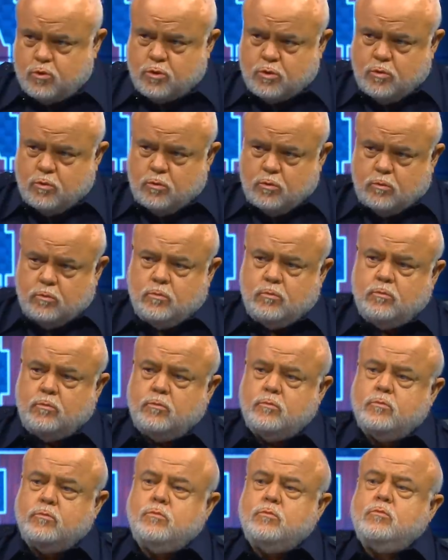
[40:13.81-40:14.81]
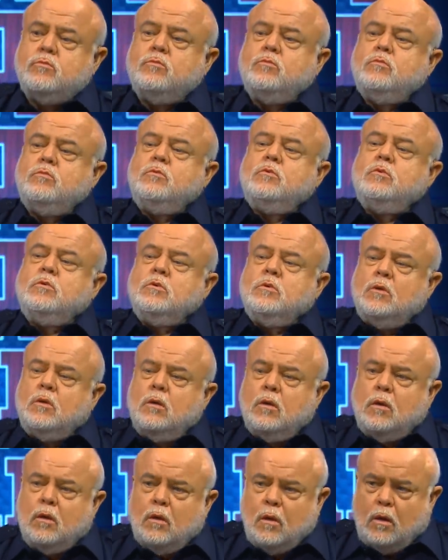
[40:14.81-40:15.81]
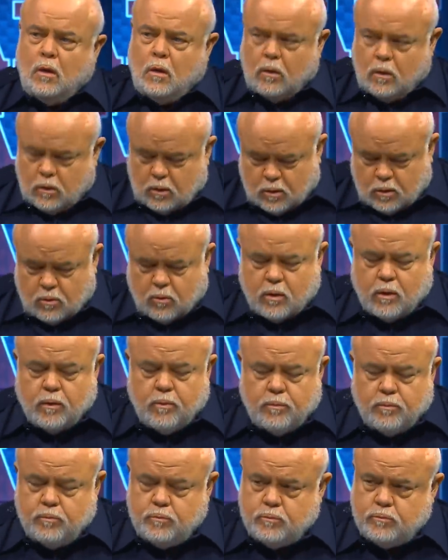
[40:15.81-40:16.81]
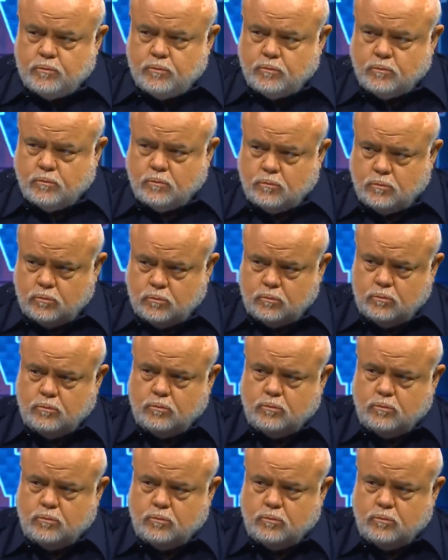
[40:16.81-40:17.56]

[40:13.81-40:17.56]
of national universities in this country. And so there are,